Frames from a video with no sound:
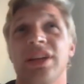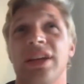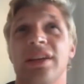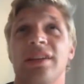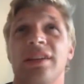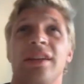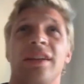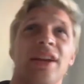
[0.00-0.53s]
And
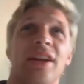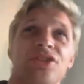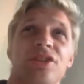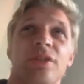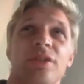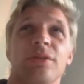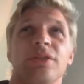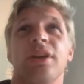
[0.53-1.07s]
then the next year
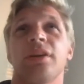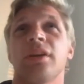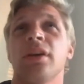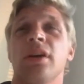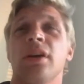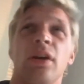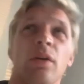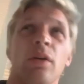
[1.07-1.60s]
was like
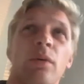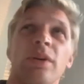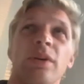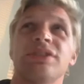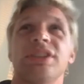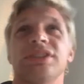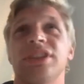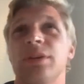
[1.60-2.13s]
160,